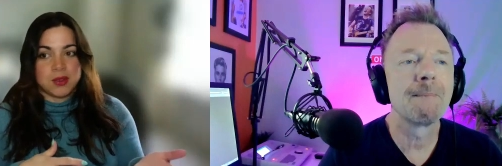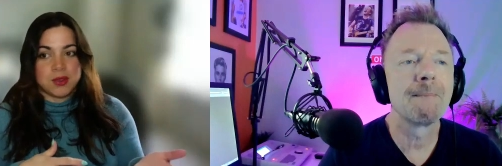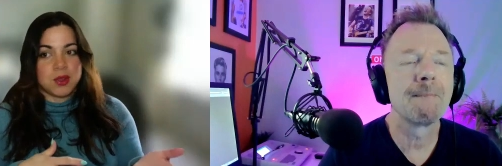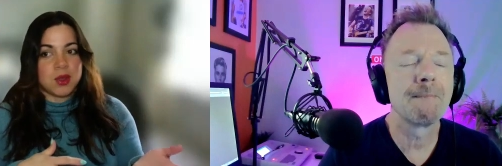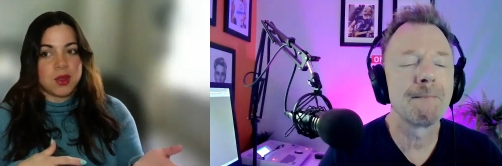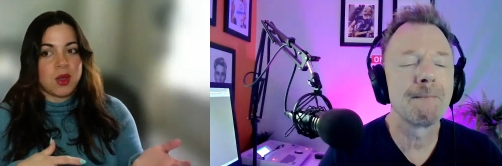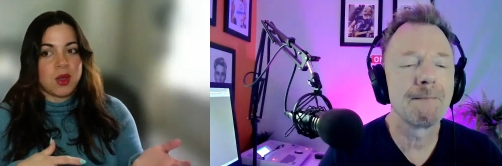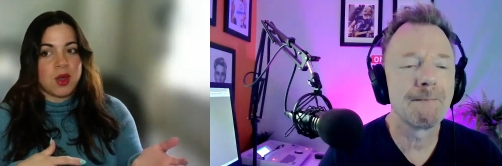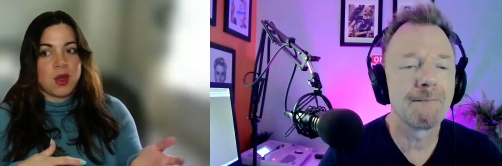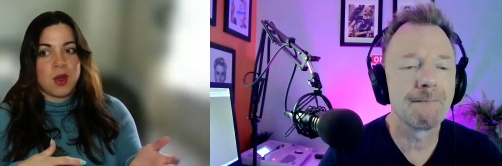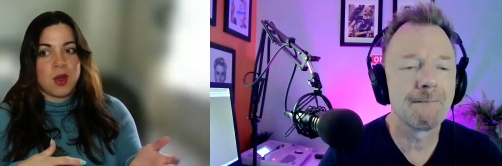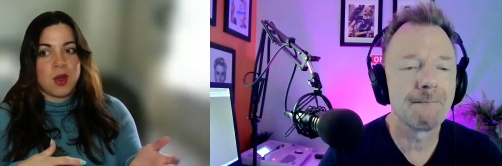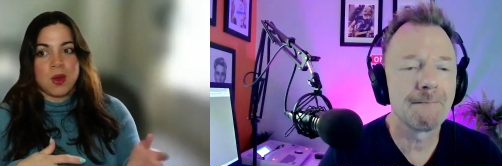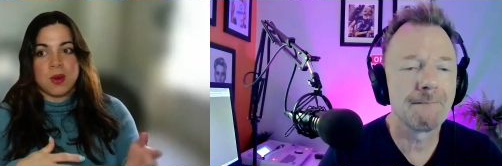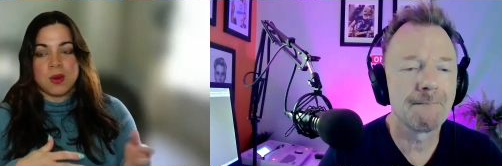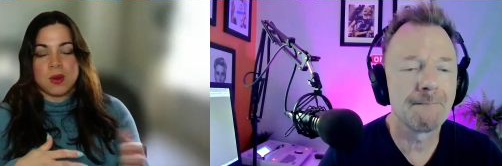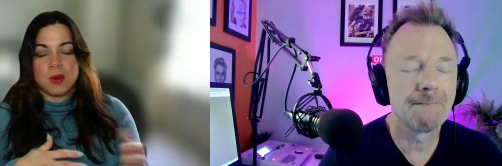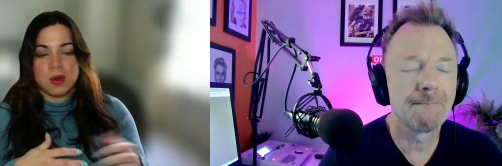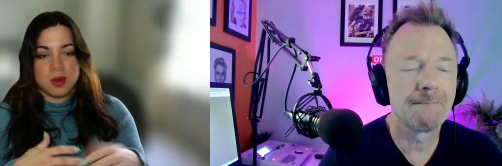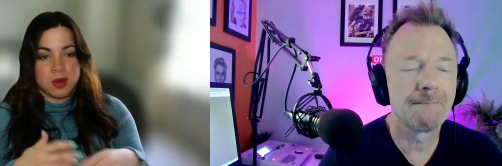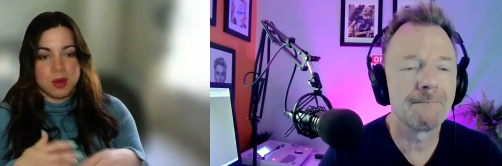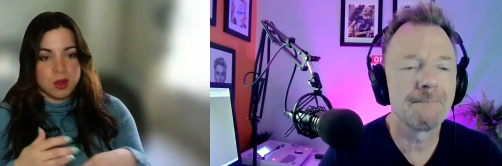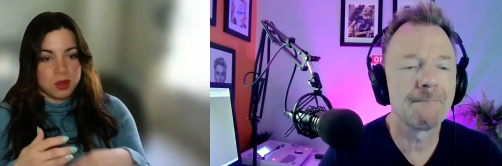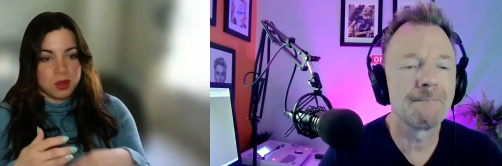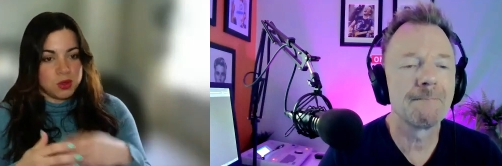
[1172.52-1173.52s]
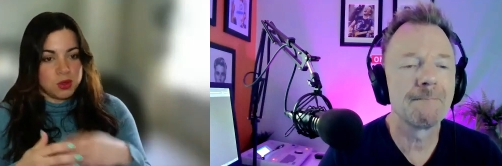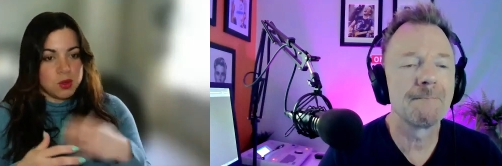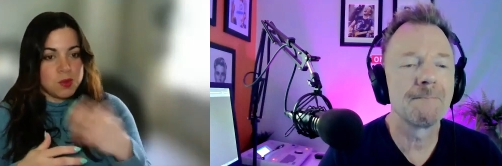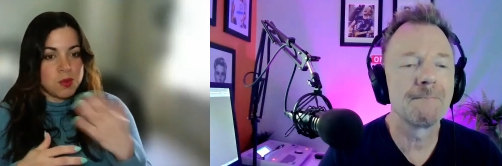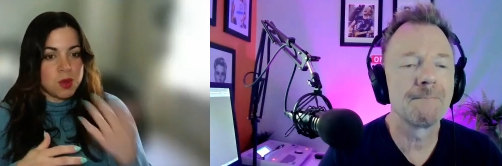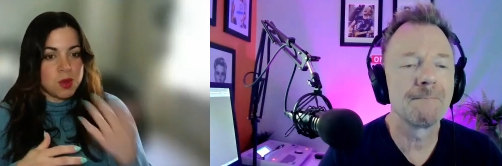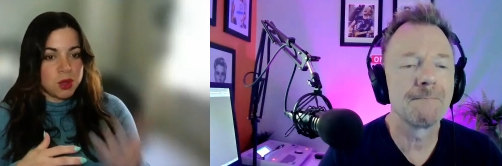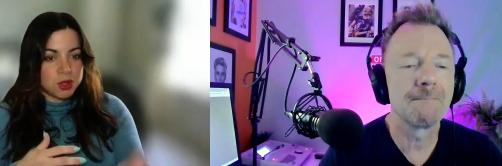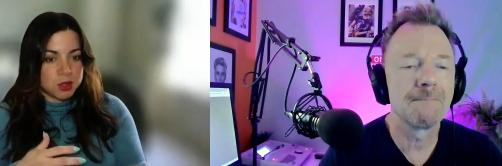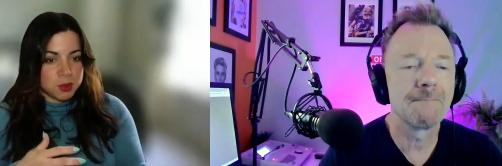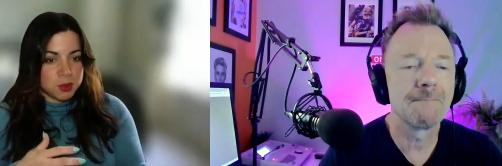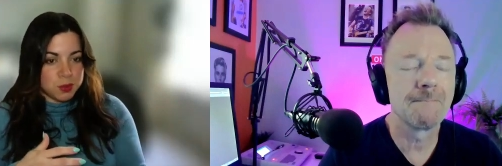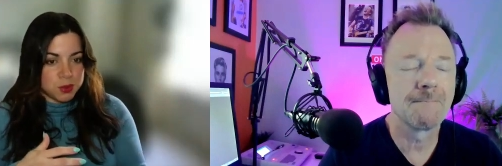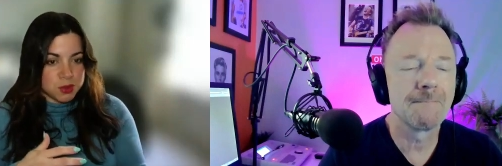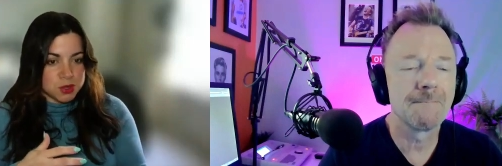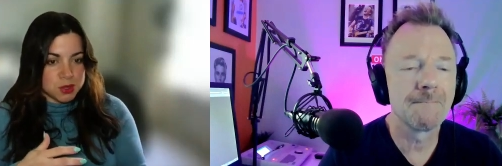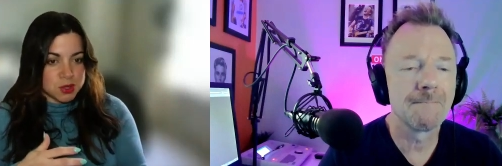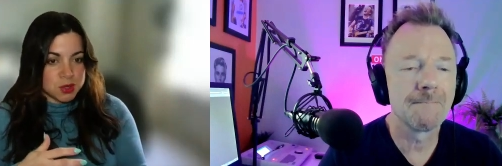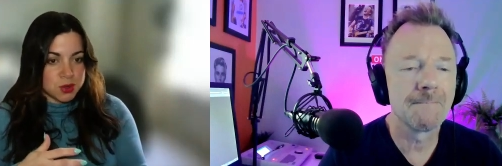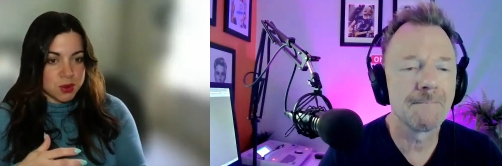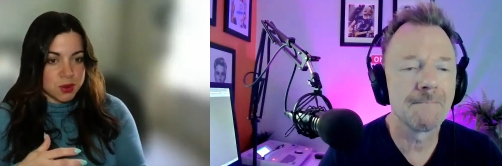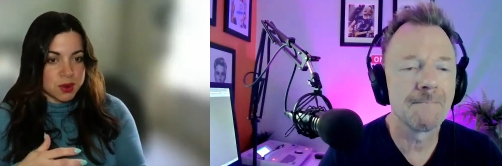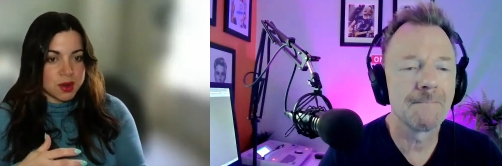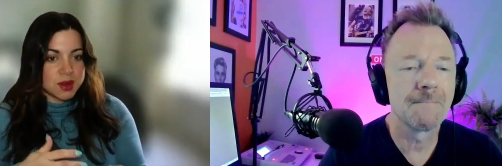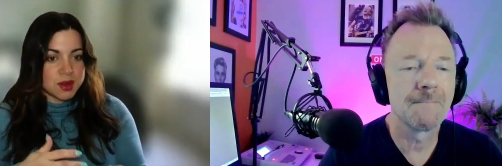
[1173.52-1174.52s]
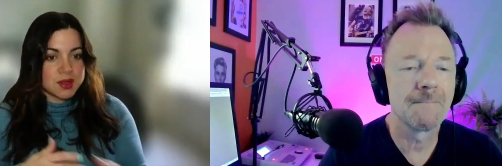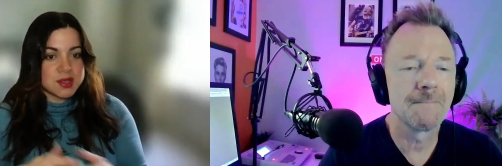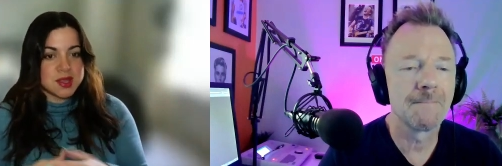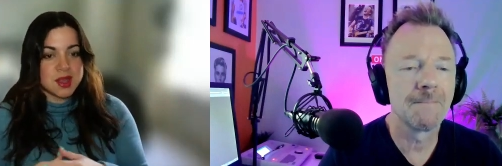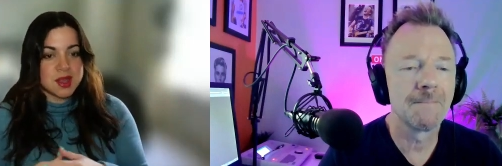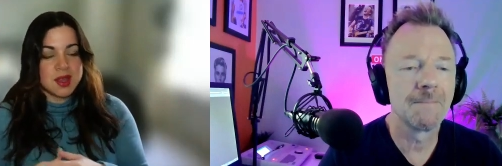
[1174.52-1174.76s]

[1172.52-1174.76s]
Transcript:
Speaker 1: to go to multiple stores.